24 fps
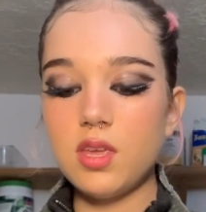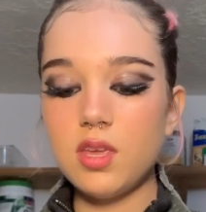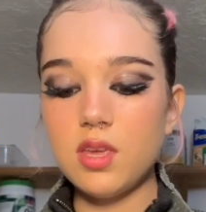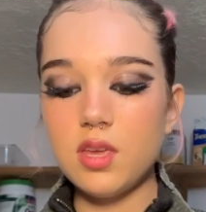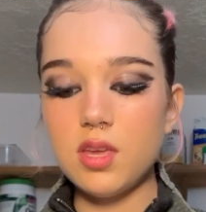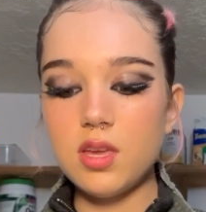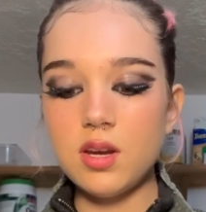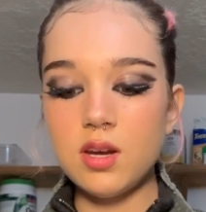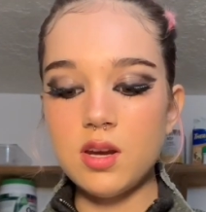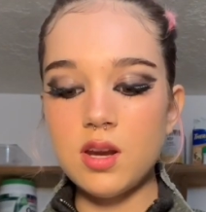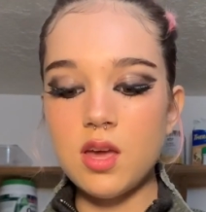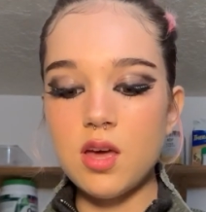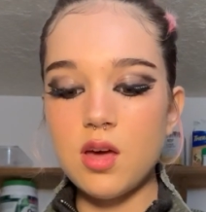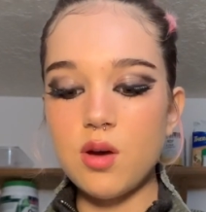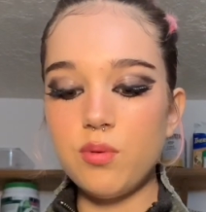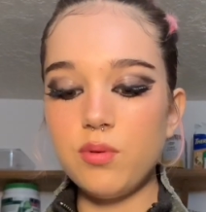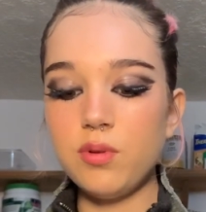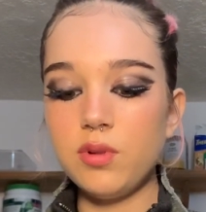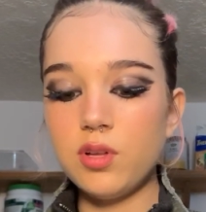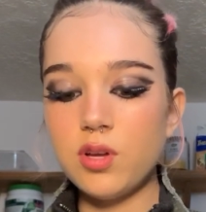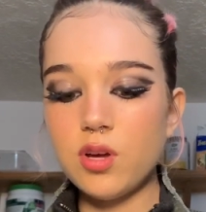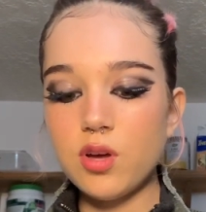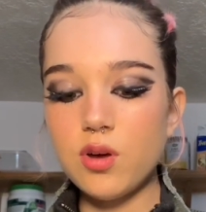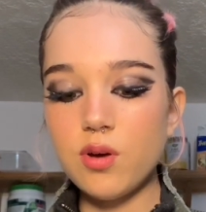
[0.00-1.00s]
And now we'll
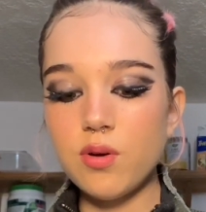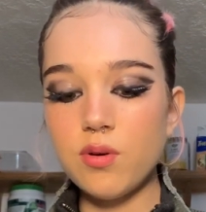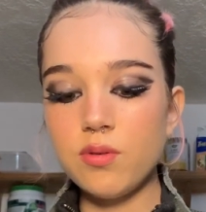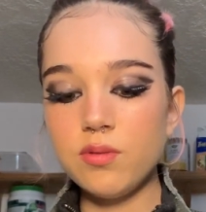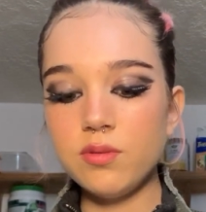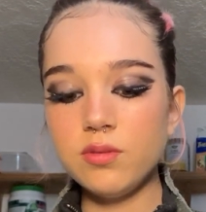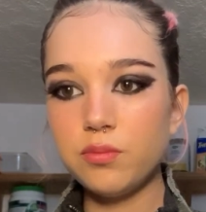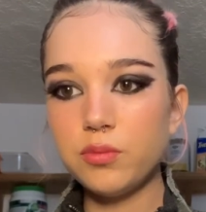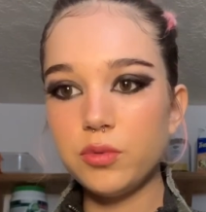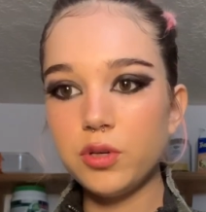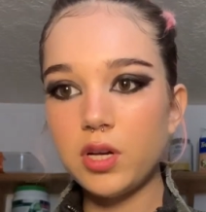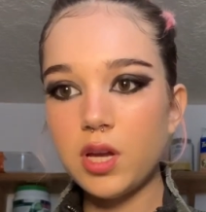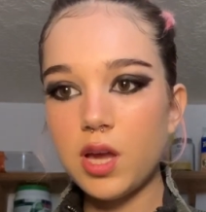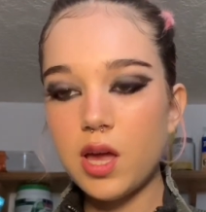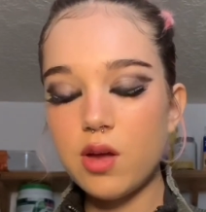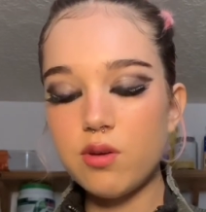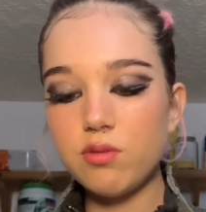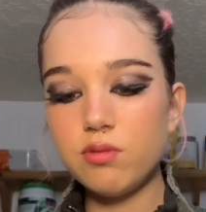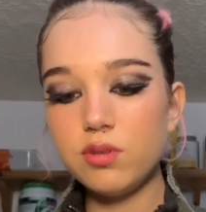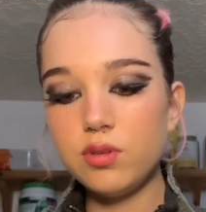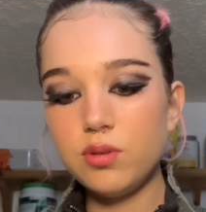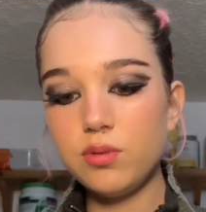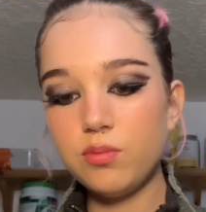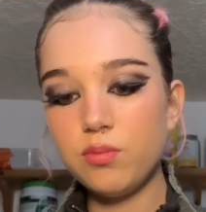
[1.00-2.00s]
go, we
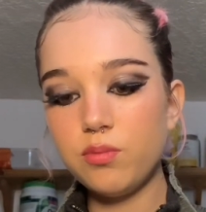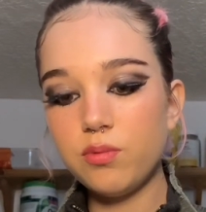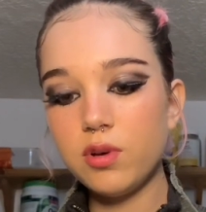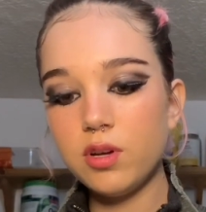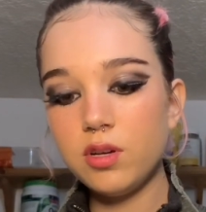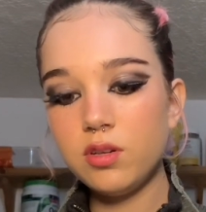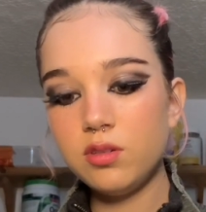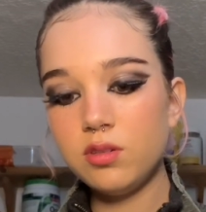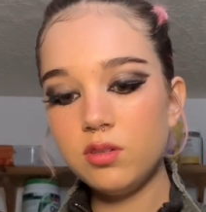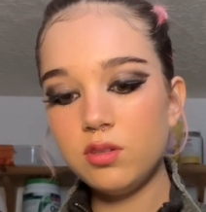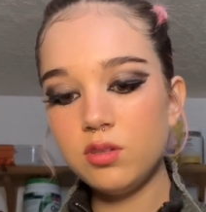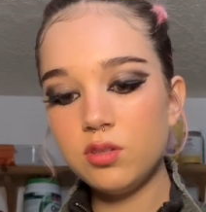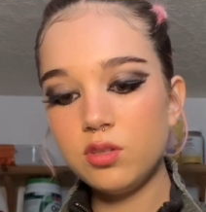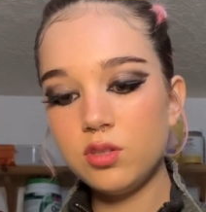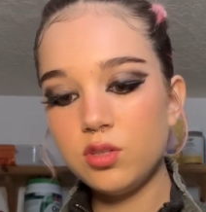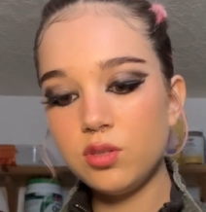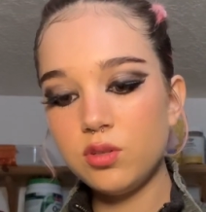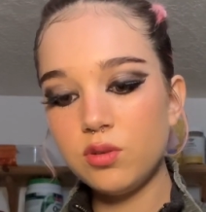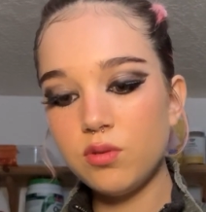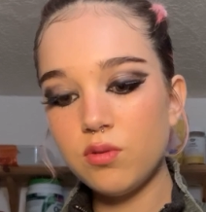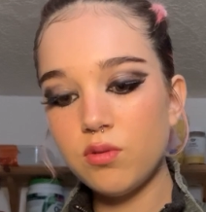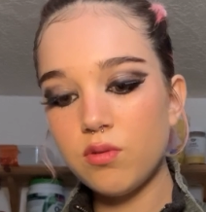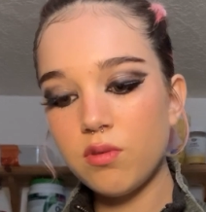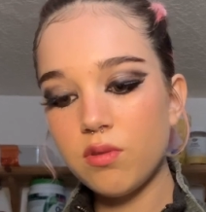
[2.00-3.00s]
count 1,
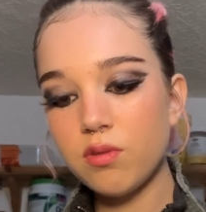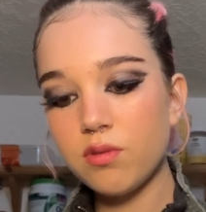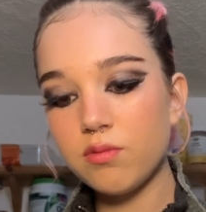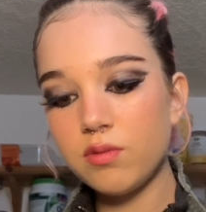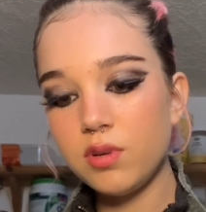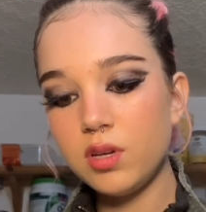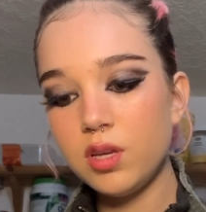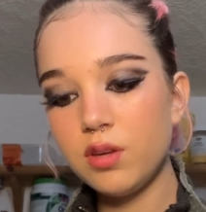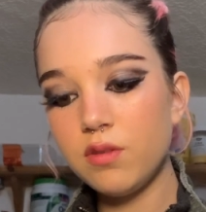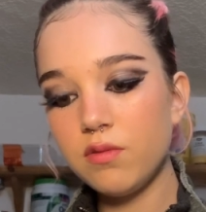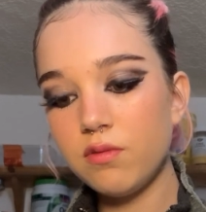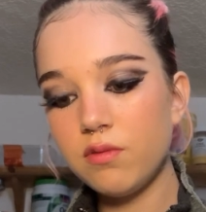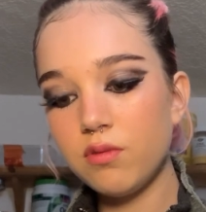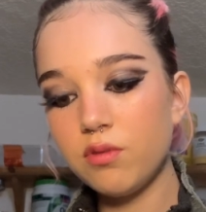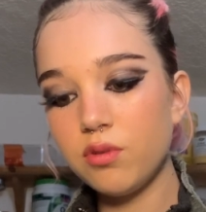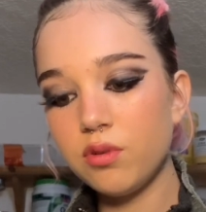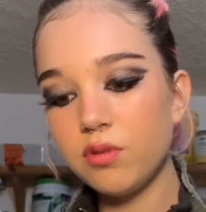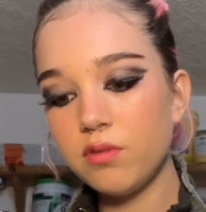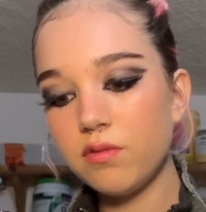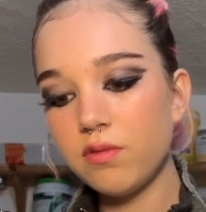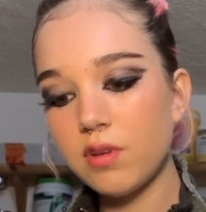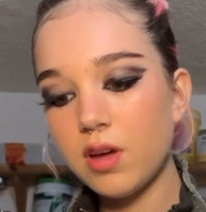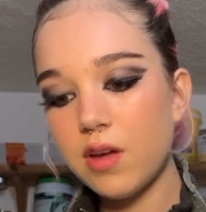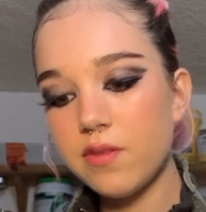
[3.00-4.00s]
2, 3, 4,
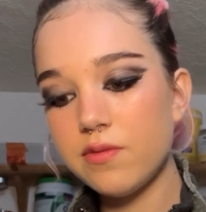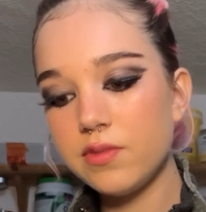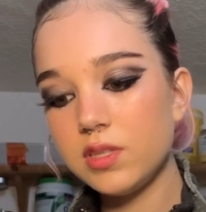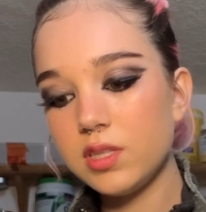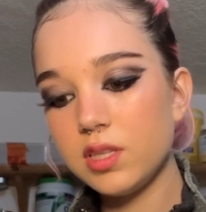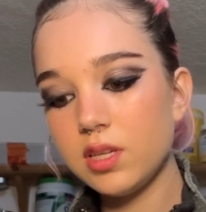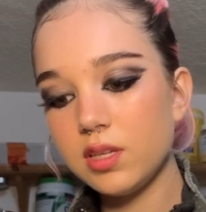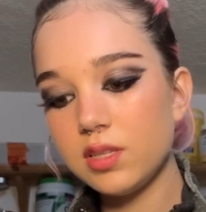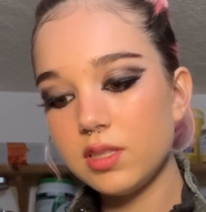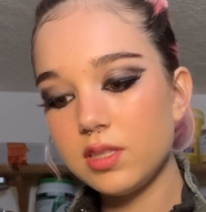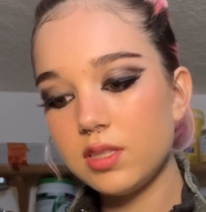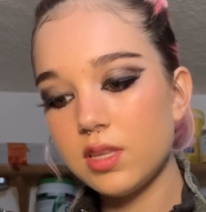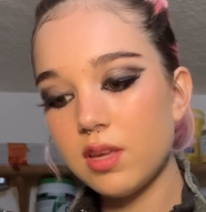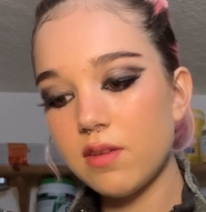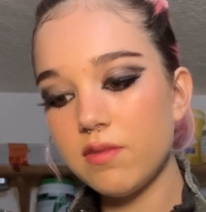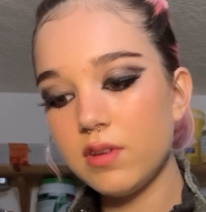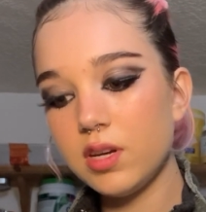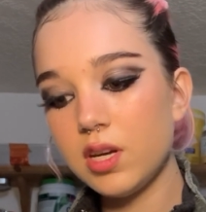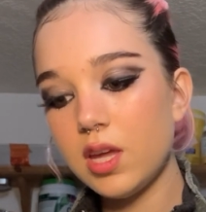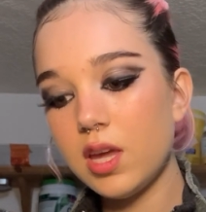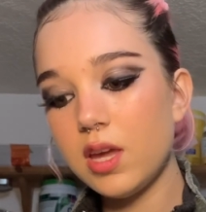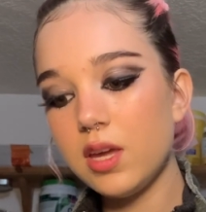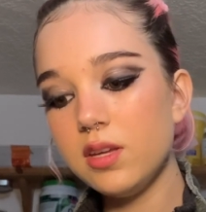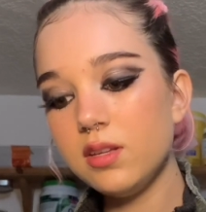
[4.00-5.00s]
5, 6,
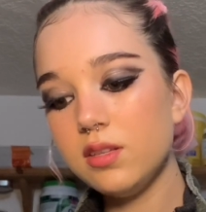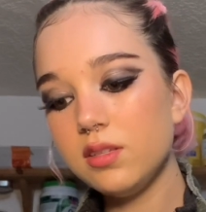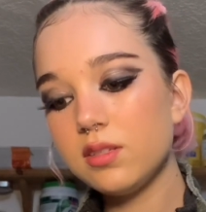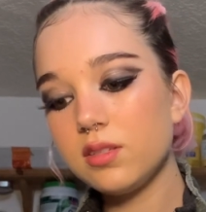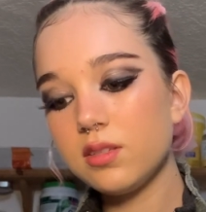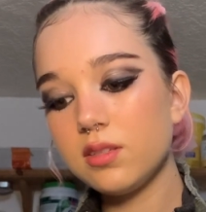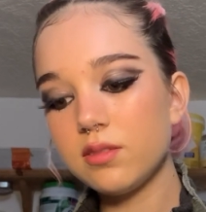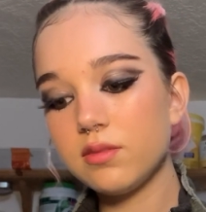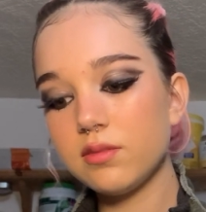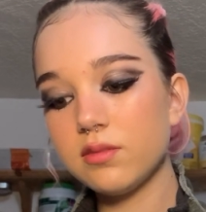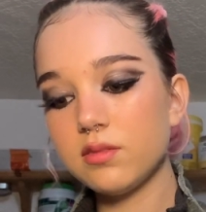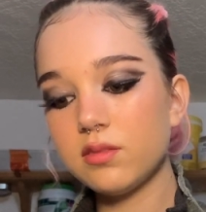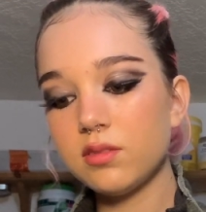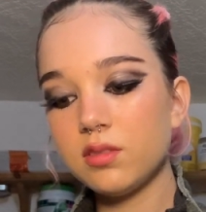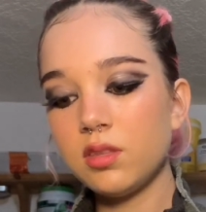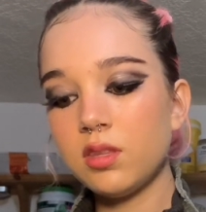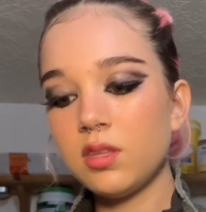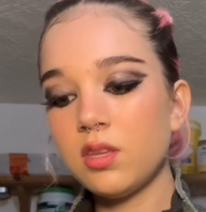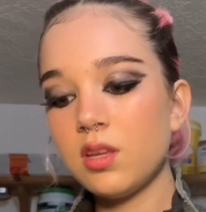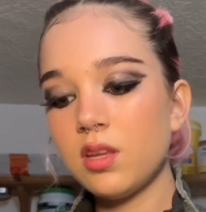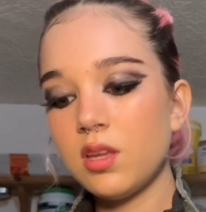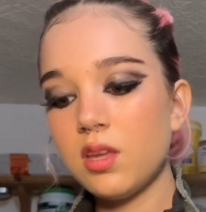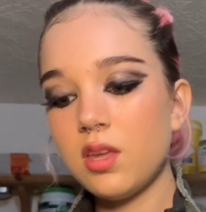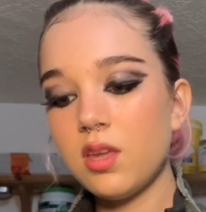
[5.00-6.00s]
7, 8.
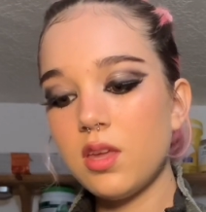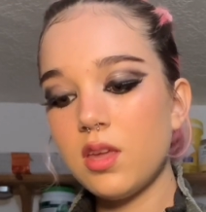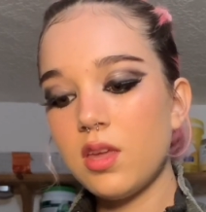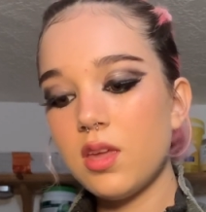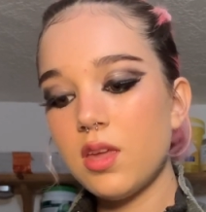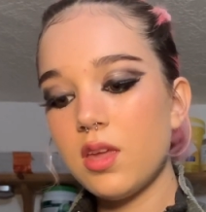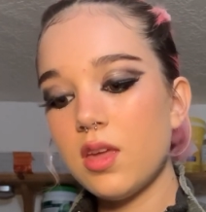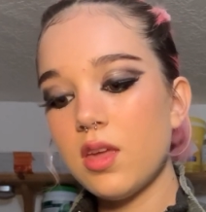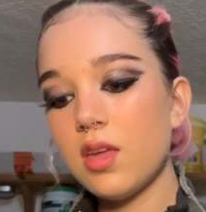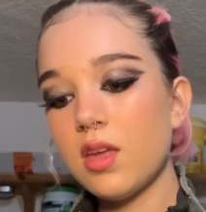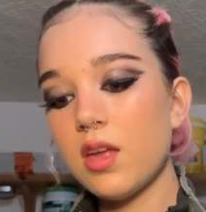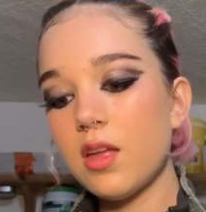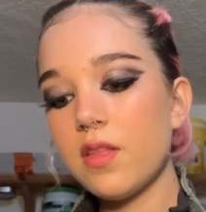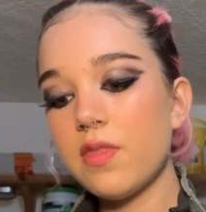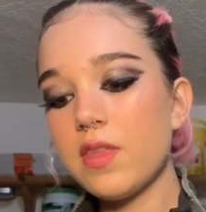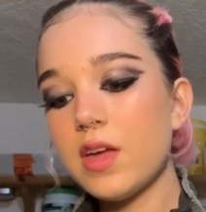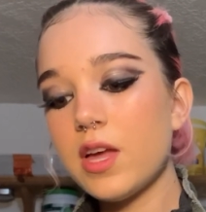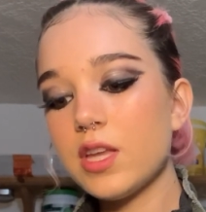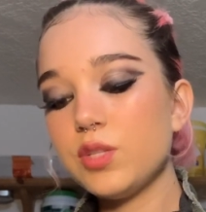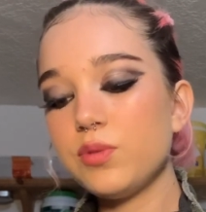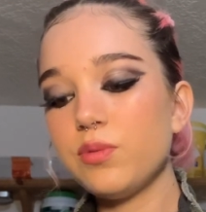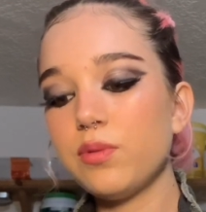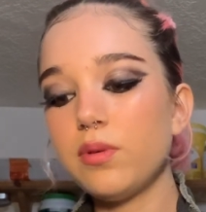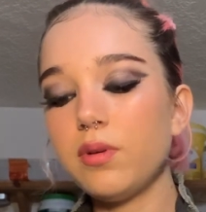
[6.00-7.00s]
And
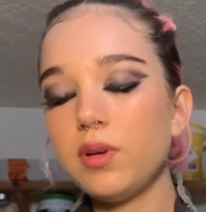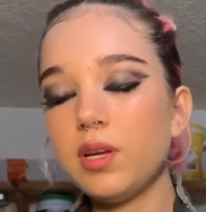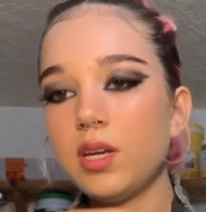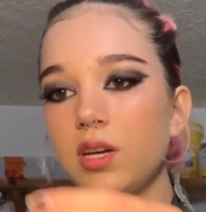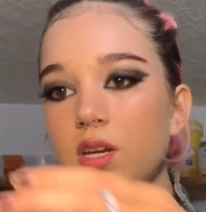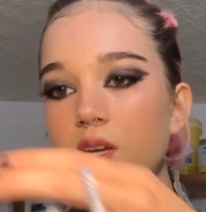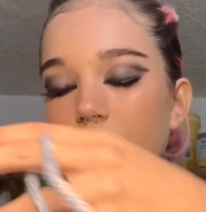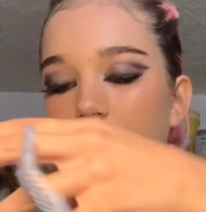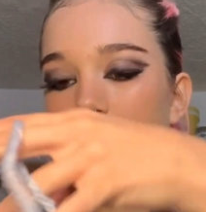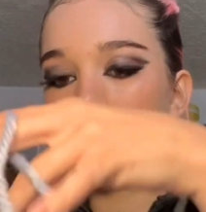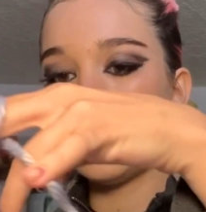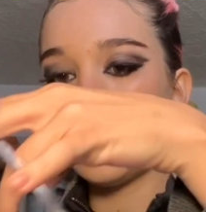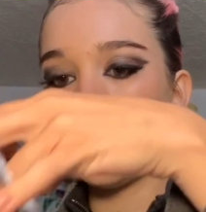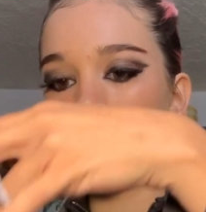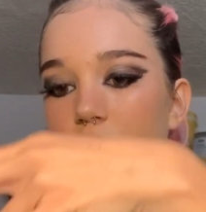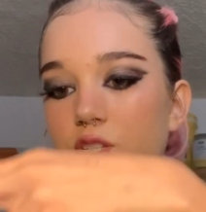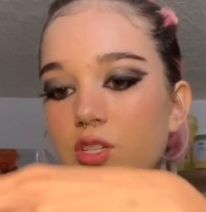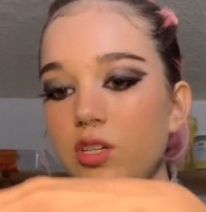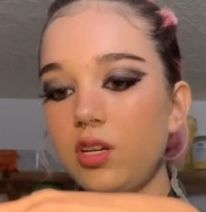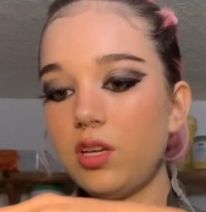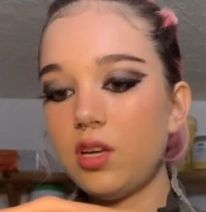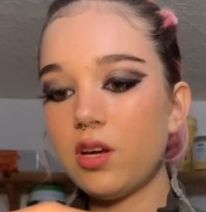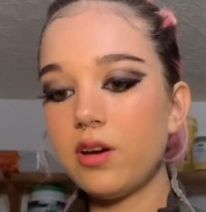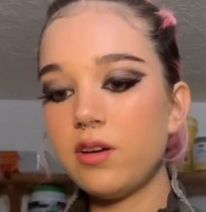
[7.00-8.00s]
that's where we're gonna attach
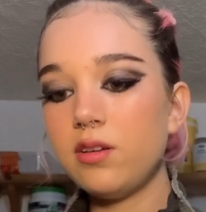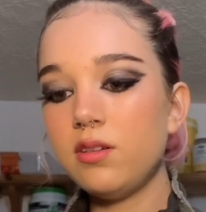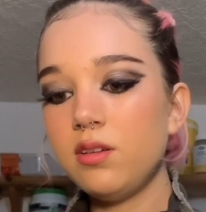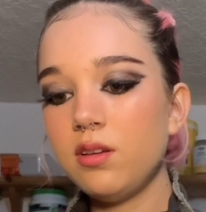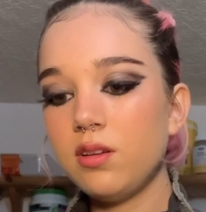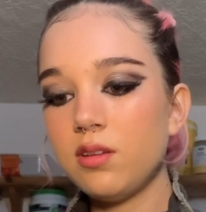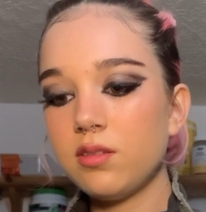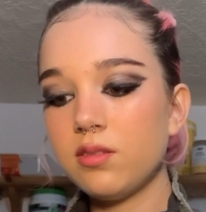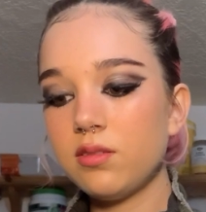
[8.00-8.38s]
our yarn.